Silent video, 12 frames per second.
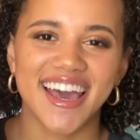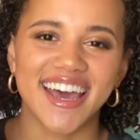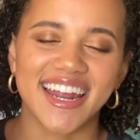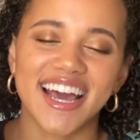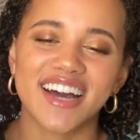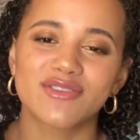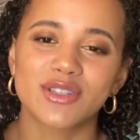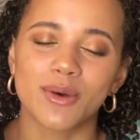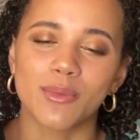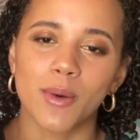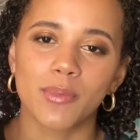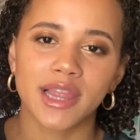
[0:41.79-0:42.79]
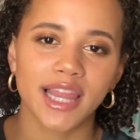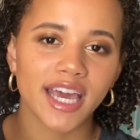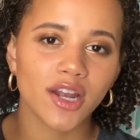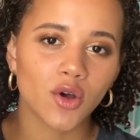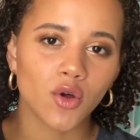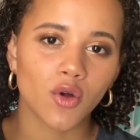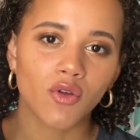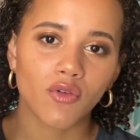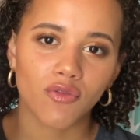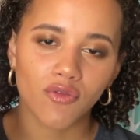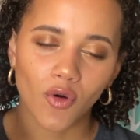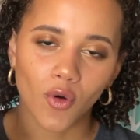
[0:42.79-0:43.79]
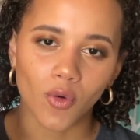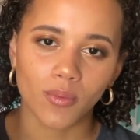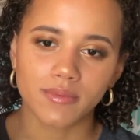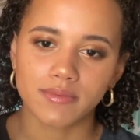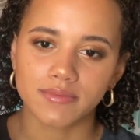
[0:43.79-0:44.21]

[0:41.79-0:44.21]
and I have some plain old foam?